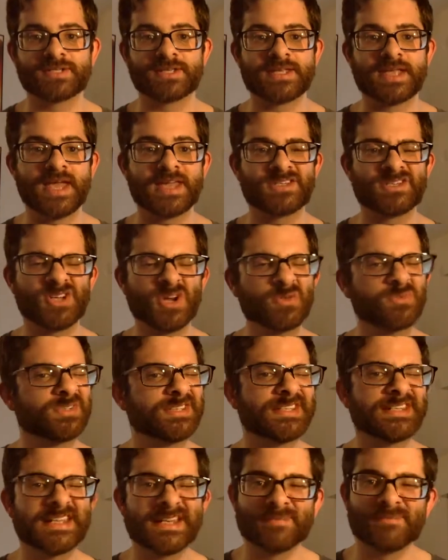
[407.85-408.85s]
Again, you don't
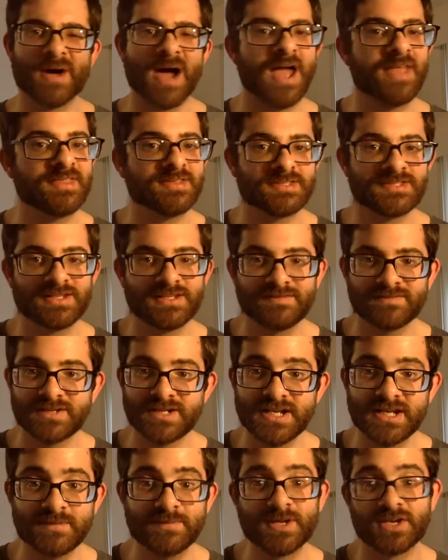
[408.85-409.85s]
really need to buy this
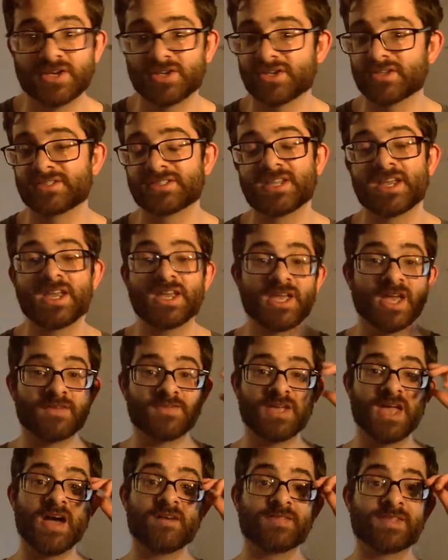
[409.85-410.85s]
DVD because if
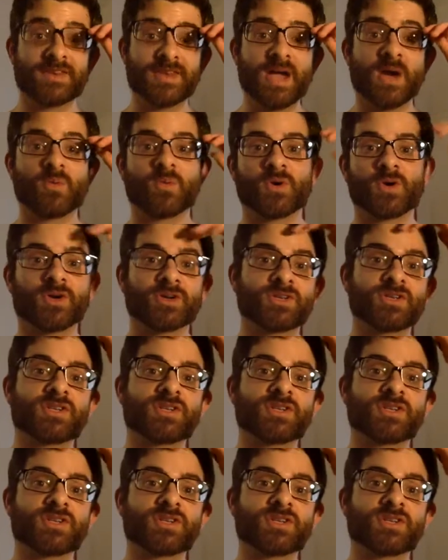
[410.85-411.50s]
you have the network,